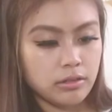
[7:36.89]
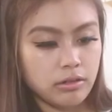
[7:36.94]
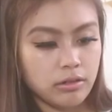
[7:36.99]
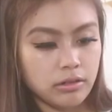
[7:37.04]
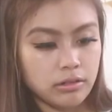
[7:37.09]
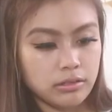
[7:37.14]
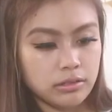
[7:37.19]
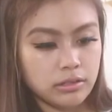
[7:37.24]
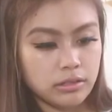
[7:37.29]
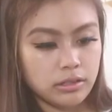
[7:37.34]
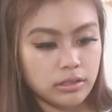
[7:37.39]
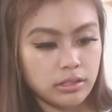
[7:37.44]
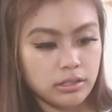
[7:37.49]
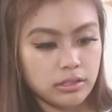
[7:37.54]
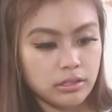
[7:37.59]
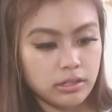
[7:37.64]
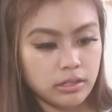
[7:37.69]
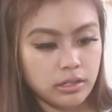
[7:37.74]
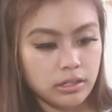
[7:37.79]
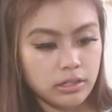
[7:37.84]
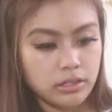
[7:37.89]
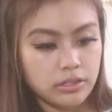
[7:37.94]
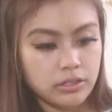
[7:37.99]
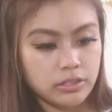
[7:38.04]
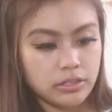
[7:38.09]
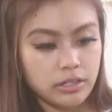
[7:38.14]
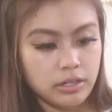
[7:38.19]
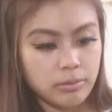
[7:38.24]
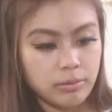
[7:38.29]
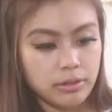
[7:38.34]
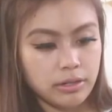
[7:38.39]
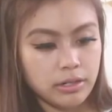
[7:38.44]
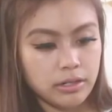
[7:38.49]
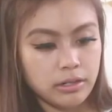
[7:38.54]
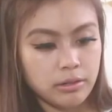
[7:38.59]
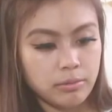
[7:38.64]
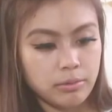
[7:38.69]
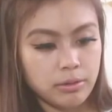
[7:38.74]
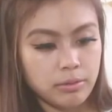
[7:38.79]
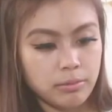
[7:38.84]
constantly talking shit about
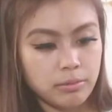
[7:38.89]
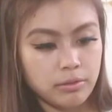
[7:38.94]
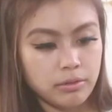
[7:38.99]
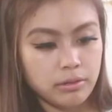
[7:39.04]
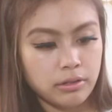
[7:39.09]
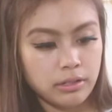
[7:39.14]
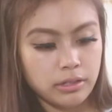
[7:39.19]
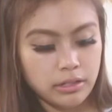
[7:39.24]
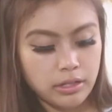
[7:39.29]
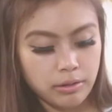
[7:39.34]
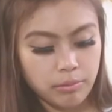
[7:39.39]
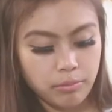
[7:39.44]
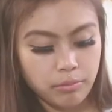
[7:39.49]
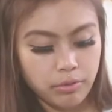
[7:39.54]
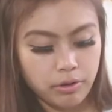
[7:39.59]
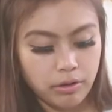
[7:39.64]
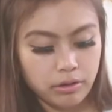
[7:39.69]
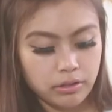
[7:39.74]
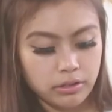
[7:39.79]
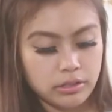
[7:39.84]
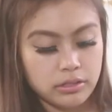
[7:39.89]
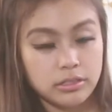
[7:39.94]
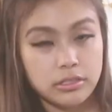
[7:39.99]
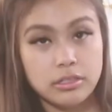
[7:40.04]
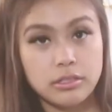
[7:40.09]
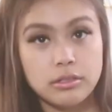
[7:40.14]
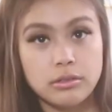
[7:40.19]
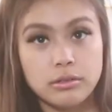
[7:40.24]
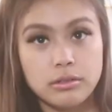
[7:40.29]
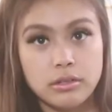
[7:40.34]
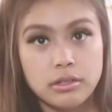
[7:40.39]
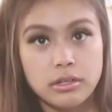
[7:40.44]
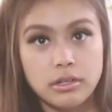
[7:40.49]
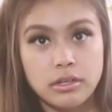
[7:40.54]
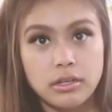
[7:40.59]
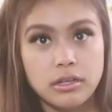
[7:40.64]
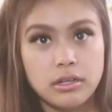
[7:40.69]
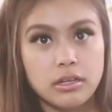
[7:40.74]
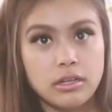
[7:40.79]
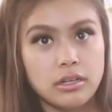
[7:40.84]
other people and that bothers you,
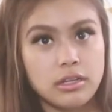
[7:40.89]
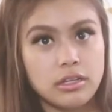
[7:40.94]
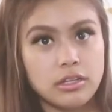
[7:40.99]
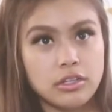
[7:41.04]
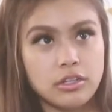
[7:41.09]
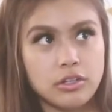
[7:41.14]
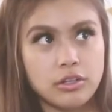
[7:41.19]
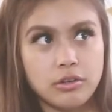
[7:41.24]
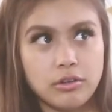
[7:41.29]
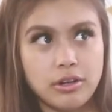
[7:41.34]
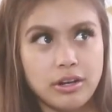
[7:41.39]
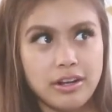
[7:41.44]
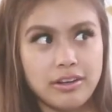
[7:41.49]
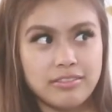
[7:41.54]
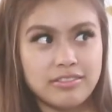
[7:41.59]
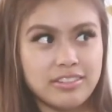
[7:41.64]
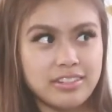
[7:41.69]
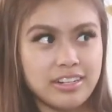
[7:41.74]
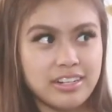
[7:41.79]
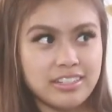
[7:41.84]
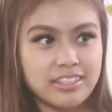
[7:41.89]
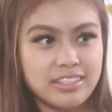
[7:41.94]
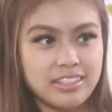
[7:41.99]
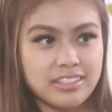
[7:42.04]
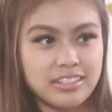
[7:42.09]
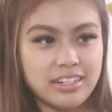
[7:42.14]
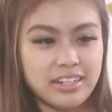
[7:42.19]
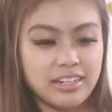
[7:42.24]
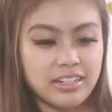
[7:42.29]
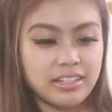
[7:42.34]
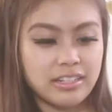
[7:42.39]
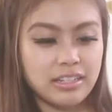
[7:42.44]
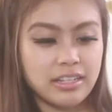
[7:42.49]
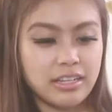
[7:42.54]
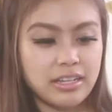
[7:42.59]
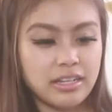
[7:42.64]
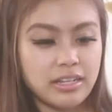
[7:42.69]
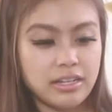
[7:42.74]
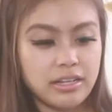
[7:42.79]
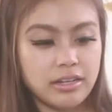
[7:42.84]
you don't have to
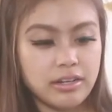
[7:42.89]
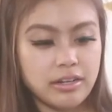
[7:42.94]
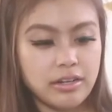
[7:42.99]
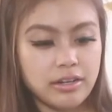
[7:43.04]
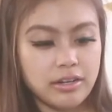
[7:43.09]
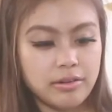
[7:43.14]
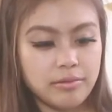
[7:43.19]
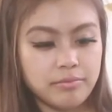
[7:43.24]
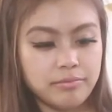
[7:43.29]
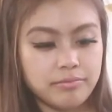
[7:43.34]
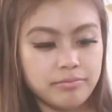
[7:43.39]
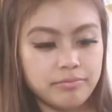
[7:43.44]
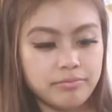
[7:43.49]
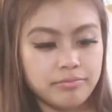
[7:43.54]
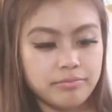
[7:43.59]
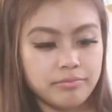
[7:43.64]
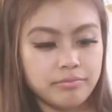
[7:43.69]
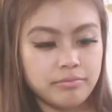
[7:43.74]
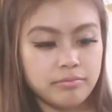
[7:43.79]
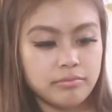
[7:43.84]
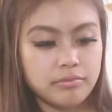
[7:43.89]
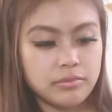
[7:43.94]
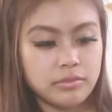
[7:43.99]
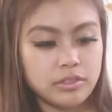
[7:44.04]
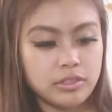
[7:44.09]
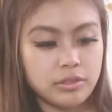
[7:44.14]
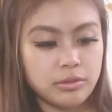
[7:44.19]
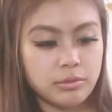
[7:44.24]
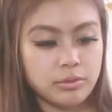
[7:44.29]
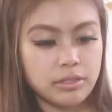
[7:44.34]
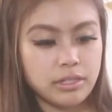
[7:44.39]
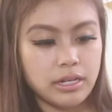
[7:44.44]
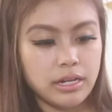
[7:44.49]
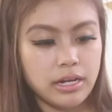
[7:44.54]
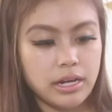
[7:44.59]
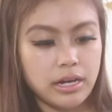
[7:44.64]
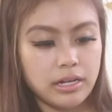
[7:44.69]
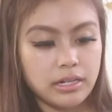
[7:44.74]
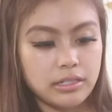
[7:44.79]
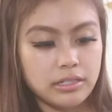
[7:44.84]
necessarily deal with
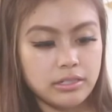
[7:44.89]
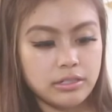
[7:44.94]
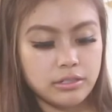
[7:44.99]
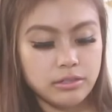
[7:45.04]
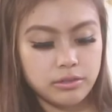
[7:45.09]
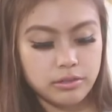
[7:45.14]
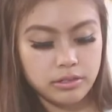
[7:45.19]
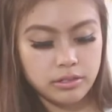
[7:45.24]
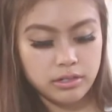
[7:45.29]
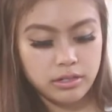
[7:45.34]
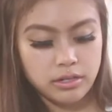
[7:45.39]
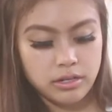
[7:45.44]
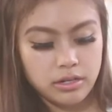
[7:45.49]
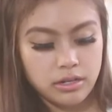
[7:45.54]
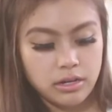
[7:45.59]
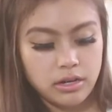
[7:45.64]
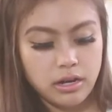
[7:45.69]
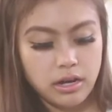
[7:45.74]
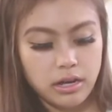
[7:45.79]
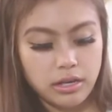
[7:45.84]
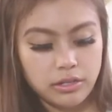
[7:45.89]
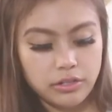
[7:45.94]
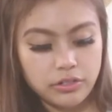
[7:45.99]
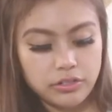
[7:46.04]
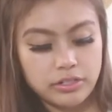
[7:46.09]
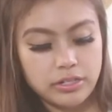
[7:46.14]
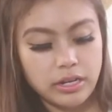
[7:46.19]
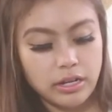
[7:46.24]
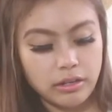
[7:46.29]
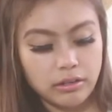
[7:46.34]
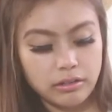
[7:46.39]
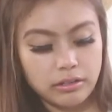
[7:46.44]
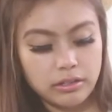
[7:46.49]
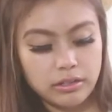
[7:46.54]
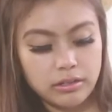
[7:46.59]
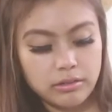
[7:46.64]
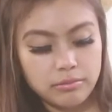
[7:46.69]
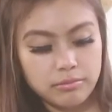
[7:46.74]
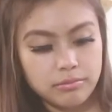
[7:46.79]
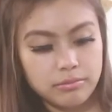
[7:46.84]
that attitude. Either tell
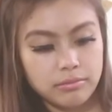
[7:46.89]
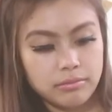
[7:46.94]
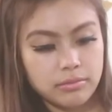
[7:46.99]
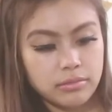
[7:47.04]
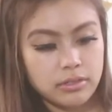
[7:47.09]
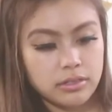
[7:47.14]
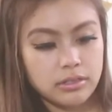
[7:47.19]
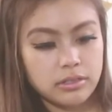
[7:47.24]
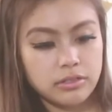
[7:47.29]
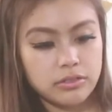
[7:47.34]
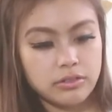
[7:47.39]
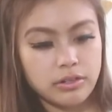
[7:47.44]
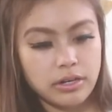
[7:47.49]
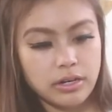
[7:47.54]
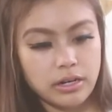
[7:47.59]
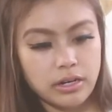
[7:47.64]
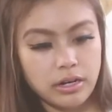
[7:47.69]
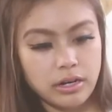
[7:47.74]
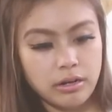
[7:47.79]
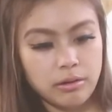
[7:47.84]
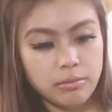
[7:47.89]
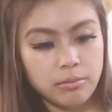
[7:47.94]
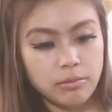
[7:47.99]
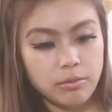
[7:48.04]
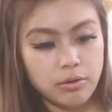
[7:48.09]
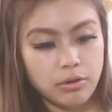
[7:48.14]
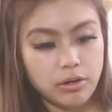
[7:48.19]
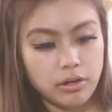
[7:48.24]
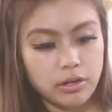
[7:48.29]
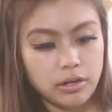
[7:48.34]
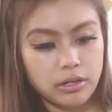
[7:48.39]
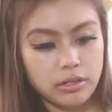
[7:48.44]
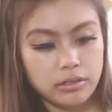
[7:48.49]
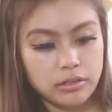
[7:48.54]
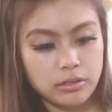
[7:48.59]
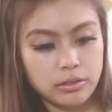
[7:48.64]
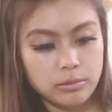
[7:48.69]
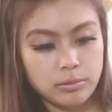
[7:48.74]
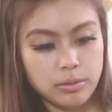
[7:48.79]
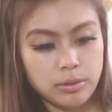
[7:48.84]
them straight up or cut
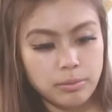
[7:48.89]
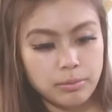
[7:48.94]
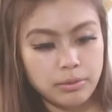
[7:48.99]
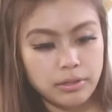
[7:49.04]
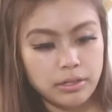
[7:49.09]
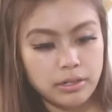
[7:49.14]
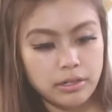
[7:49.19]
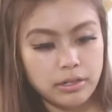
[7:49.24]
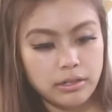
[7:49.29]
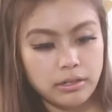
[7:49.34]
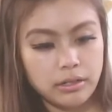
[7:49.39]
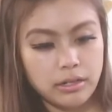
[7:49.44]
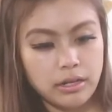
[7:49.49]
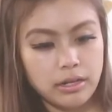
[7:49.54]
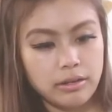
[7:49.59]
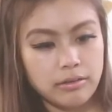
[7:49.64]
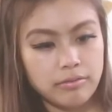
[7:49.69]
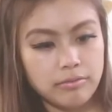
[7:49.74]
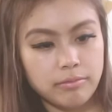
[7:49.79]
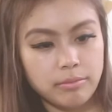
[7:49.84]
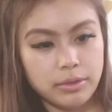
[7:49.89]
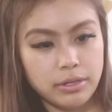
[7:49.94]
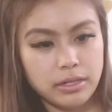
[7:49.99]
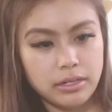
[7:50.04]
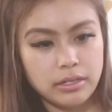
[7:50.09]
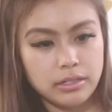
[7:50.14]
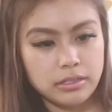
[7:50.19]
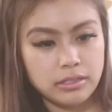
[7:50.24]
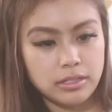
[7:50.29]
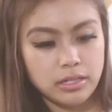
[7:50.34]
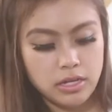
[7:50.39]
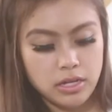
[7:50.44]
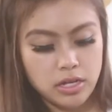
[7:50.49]
those people out of your life, because